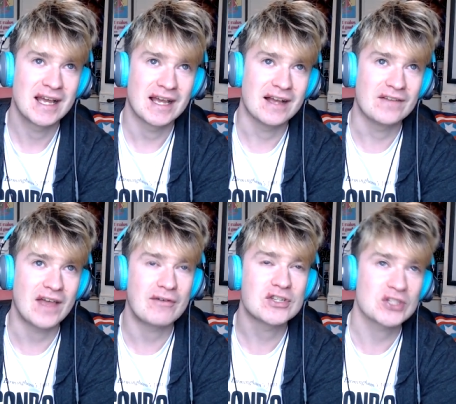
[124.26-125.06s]

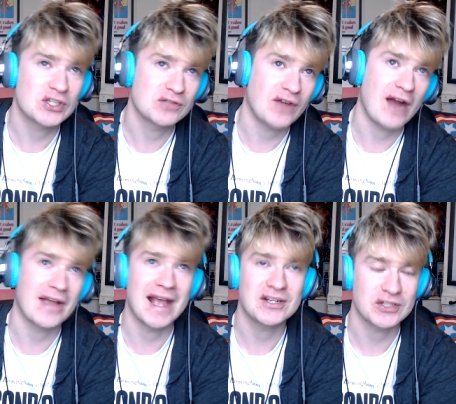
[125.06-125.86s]
there is such a
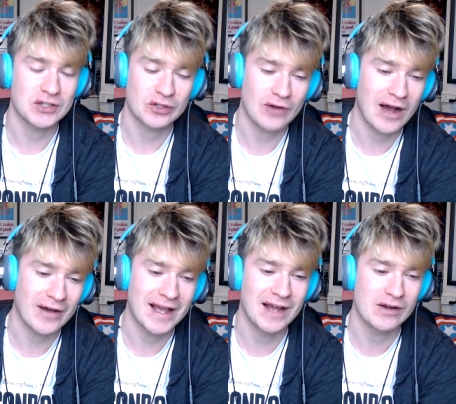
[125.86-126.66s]
variation
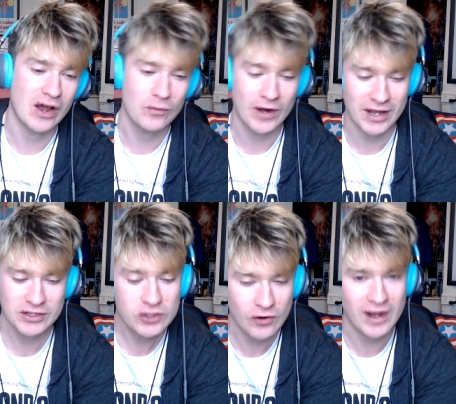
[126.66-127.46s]
throughout it. And when I
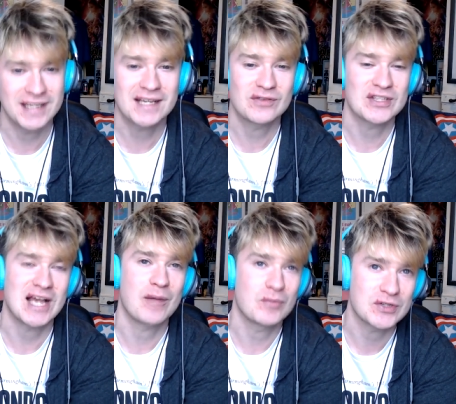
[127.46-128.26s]
try and give this
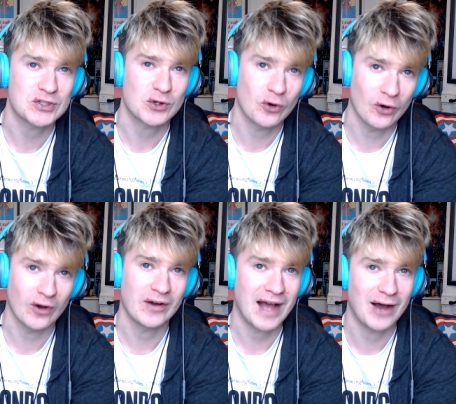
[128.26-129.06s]
album a
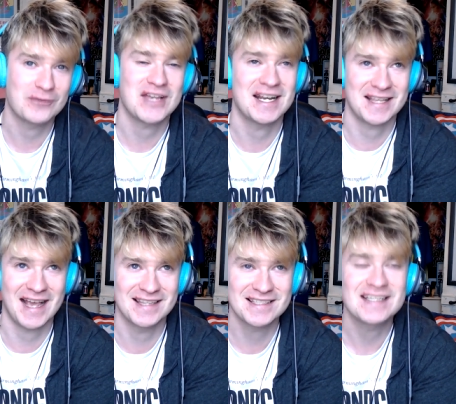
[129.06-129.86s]
score out of 10 at the
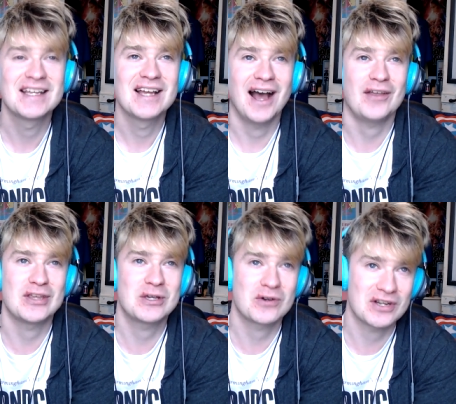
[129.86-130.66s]
end, I
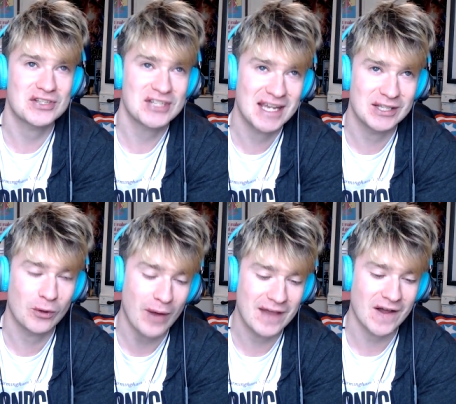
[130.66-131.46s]
think you're going to see in
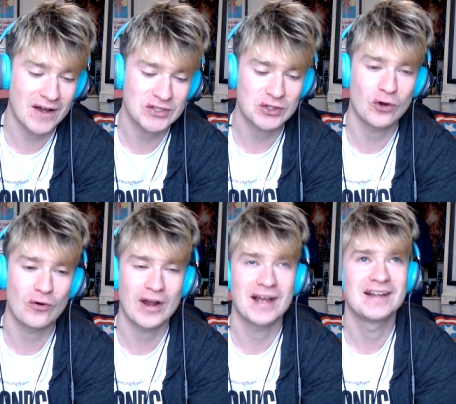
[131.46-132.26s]
the way that I
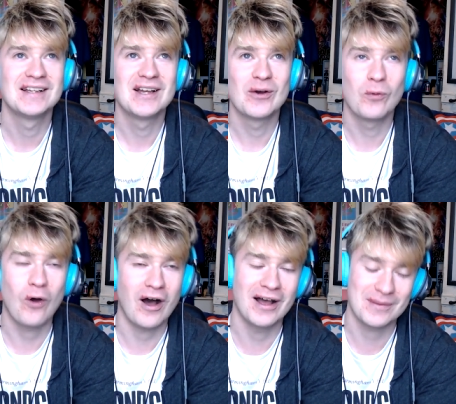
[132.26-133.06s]
score it
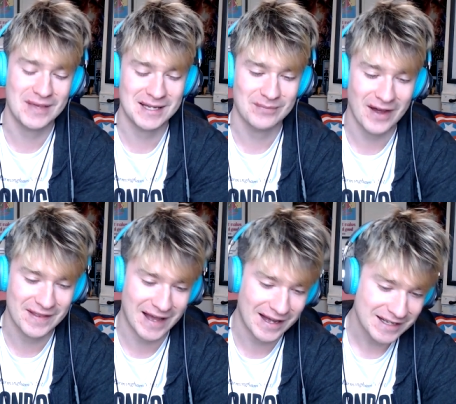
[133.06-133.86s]
what I mean by that.